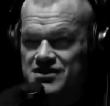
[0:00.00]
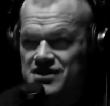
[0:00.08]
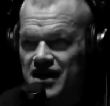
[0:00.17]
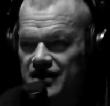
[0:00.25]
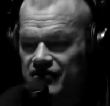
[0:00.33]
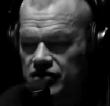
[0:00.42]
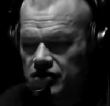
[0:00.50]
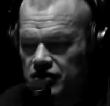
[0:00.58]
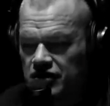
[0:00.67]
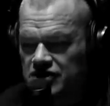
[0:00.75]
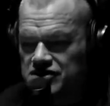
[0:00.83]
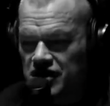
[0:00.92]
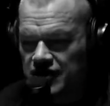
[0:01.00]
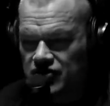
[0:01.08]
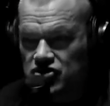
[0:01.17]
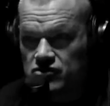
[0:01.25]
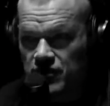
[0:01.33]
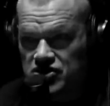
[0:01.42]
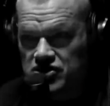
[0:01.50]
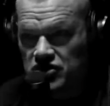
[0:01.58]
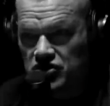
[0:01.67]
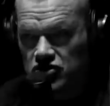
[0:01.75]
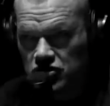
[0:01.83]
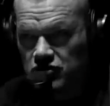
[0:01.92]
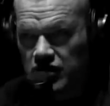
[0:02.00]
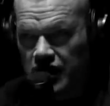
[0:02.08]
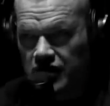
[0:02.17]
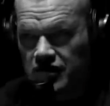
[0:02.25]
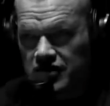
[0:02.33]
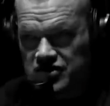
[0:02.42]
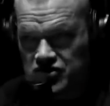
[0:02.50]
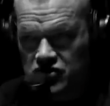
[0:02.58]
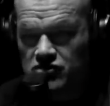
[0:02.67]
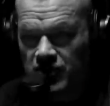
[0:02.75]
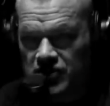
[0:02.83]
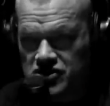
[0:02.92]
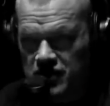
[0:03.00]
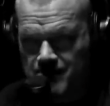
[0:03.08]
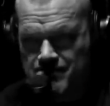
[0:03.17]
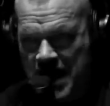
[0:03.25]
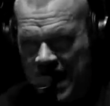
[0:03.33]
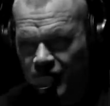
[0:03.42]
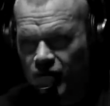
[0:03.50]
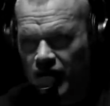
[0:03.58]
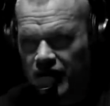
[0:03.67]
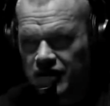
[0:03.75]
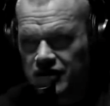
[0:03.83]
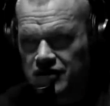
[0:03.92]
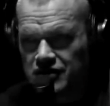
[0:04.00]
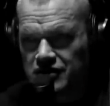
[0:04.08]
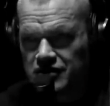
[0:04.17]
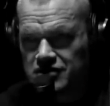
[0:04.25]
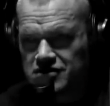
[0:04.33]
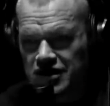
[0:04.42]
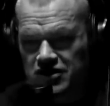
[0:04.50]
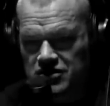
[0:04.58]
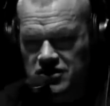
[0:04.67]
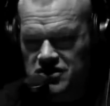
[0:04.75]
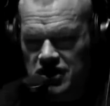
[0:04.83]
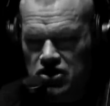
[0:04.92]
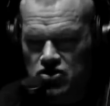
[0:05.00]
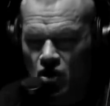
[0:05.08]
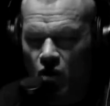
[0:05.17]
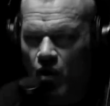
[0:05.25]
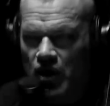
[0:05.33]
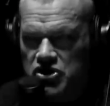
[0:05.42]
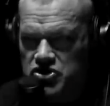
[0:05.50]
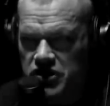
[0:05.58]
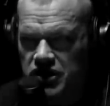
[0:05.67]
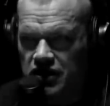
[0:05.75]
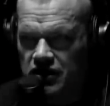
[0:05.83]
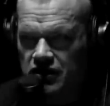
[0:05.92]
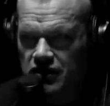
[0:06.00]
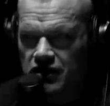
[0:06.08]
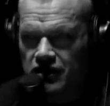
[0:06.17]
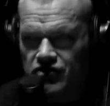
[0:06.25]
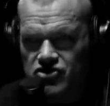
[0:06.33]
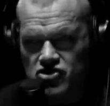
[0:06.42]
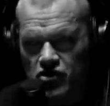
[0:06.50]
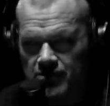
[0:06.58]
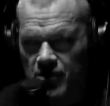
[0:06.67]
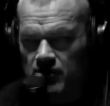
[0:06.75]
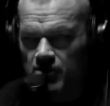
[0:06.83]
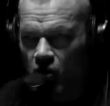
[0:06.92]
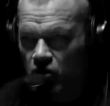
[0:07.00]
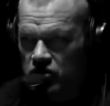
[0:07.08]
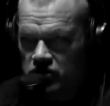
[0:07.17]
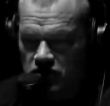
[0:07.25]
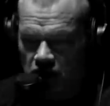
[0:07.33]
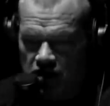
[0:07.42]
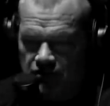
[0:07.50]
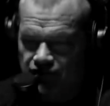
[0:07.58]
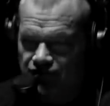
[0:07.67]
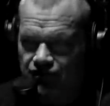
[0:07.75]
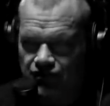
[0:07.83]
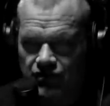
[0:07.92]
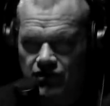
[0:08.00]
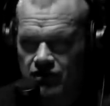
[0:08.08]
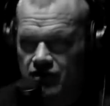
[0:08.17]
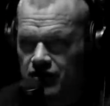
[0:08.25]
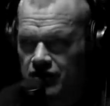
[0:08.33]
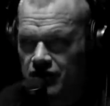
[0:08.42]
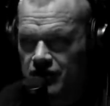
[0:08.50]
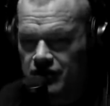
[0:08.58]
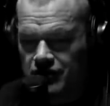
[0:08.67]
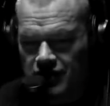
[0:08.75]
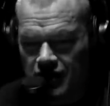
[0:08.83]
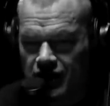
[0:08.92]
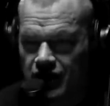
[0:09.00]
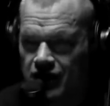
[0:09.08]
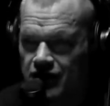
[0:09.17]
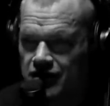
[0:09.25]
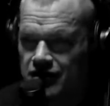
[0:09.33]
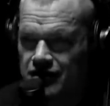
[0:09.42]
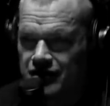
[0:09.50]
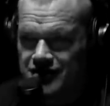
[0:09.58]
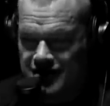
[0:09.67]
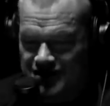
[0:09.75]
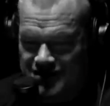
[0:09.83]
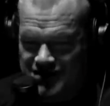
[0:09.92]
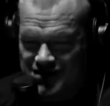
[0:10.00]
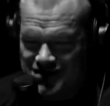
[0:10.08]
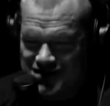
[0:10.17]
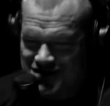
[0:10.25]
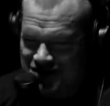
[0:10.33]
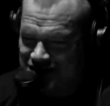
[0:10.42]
it's not even it's not even too much in a good way. It's too much in a bad way. Right. It's like yeah. it's like you don't want to drink it. Mm-hmm. The strawberry milk, you're like just pounding it. Yeah guilt free,